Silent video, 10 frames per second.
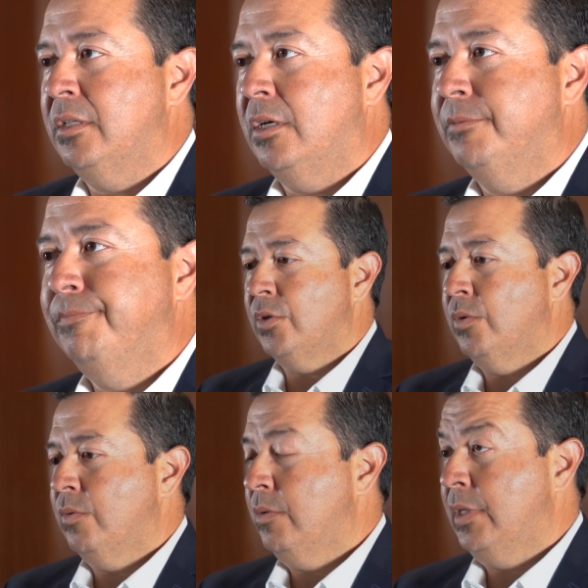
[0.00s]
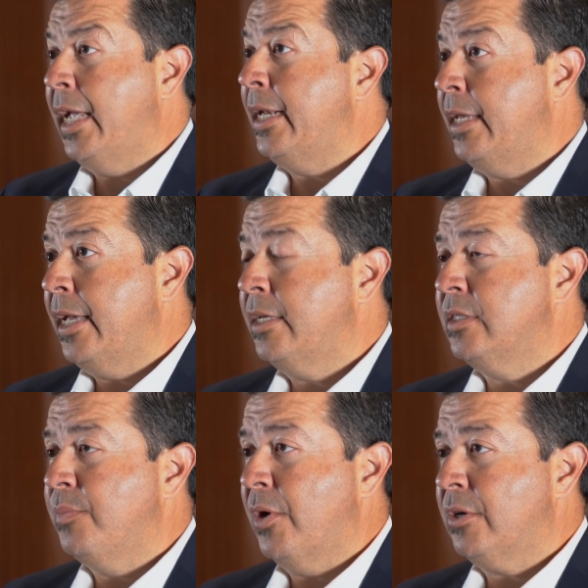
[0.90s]
Law. So the ADA
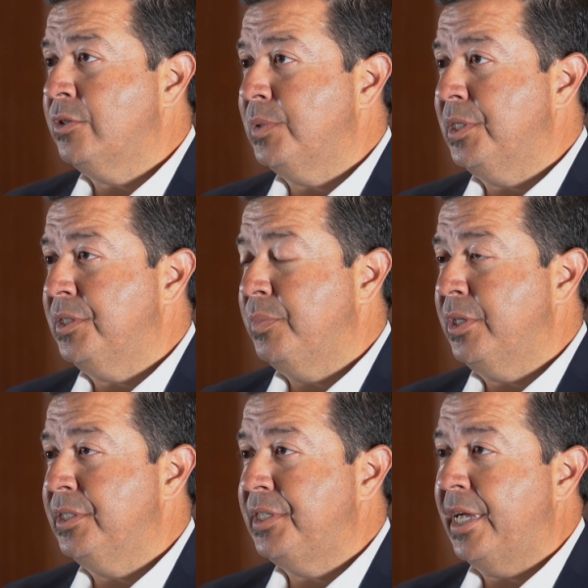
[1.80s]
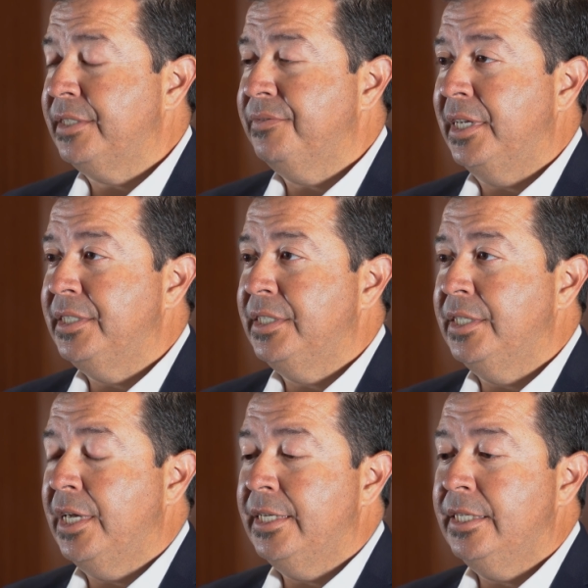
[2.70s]
is the Americans with Disabilities Act of
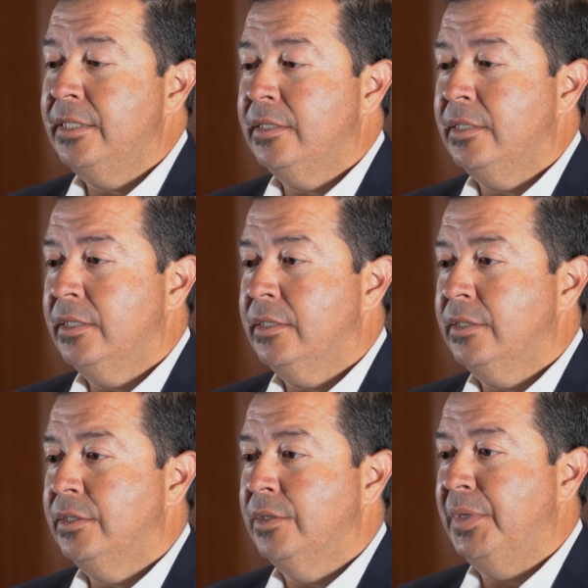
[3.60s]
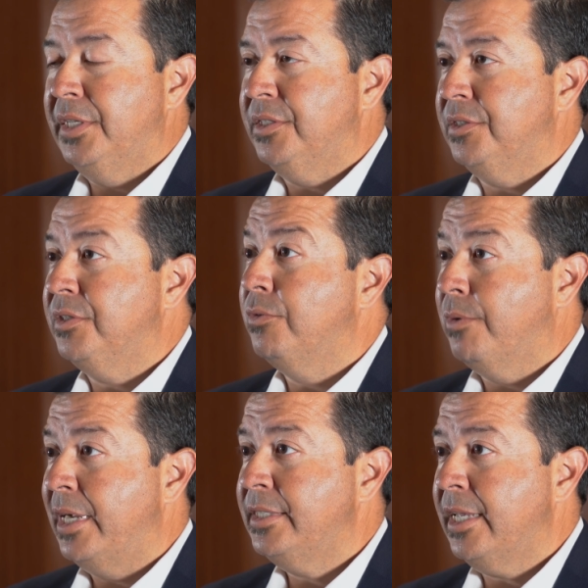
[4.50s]
1990. To me, it's a civil
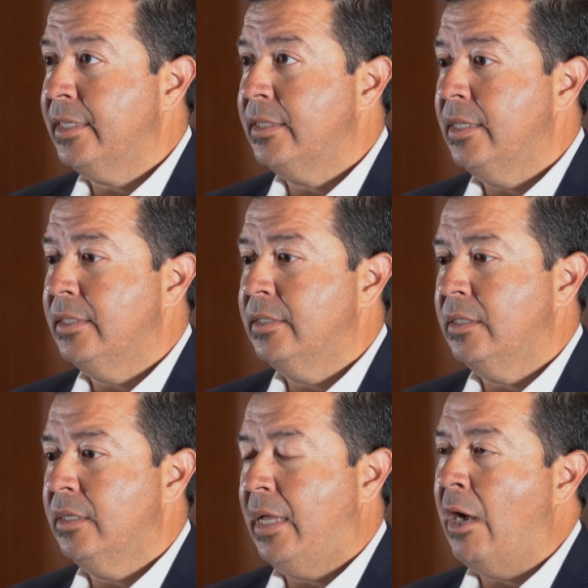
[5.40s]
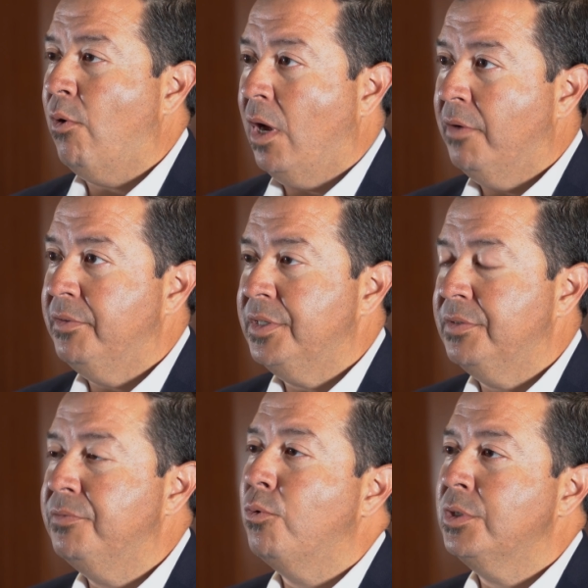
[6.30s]
rights act that our office
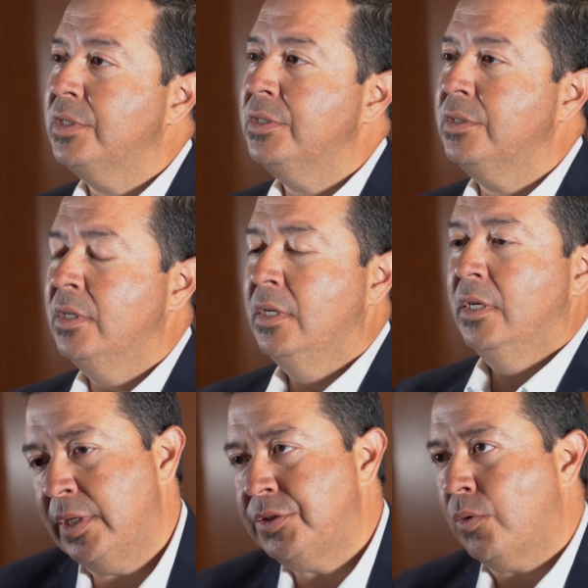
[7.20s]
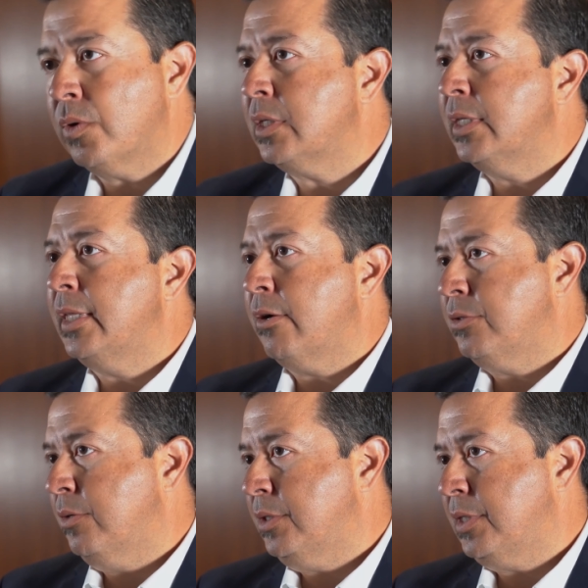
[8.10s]
enforces. Historically, the
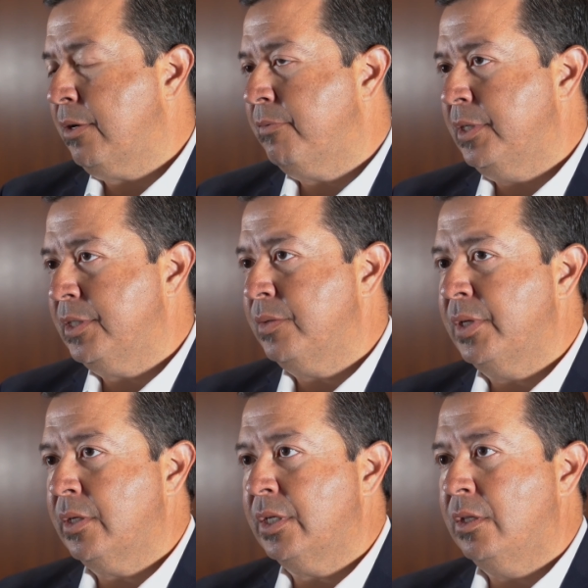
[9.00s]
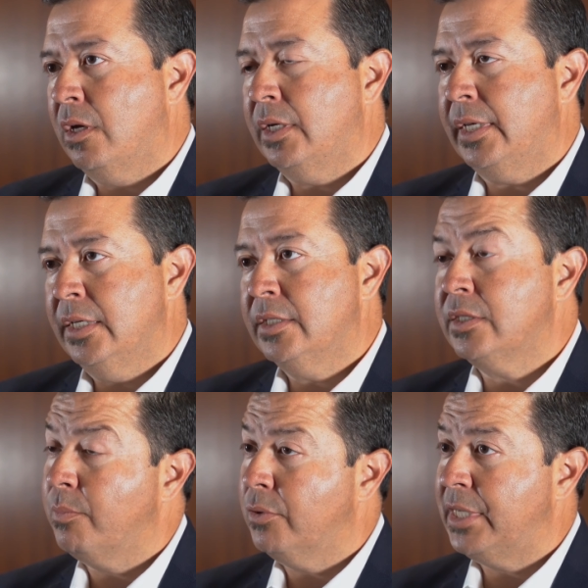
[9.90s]
Arizona Center for Disability Law is
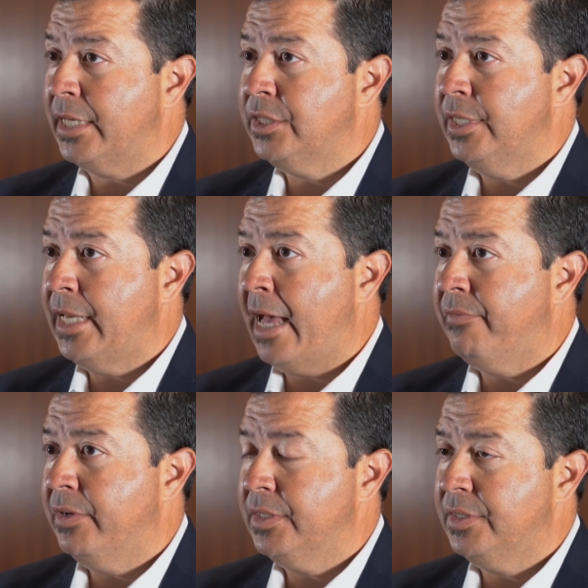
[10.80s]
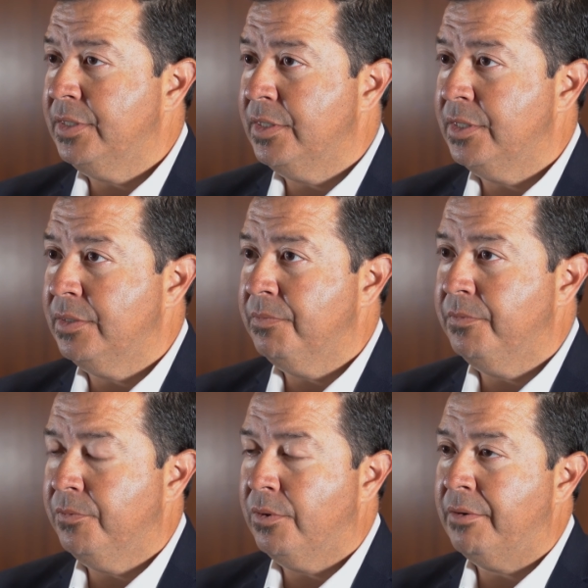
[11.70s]
the protection and advocacy system
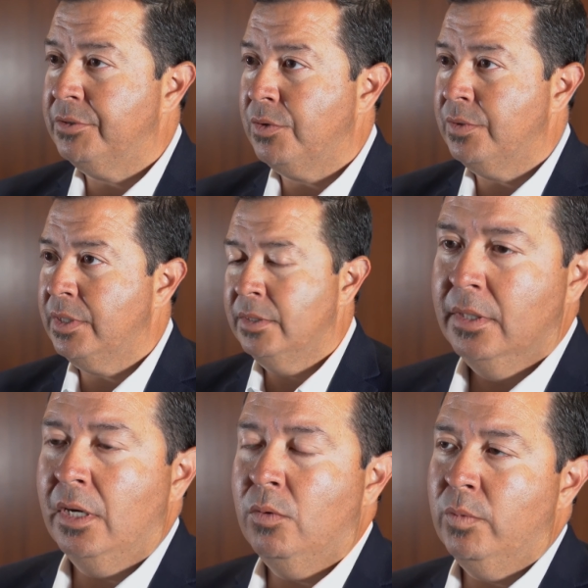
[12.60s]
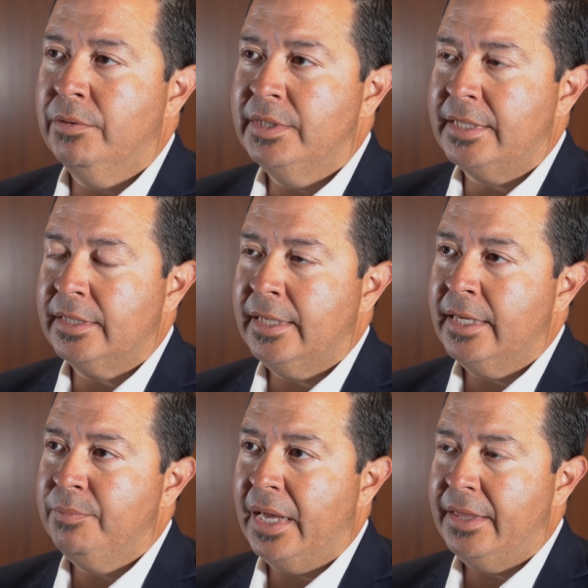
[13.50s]
for Arizona. We were
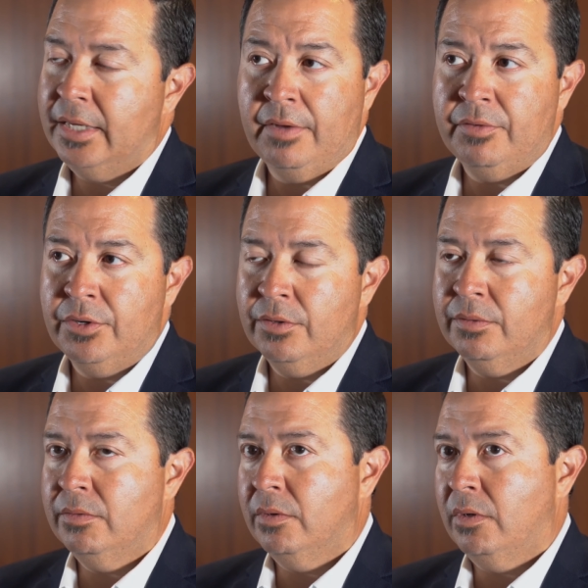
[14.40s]
designated by the governor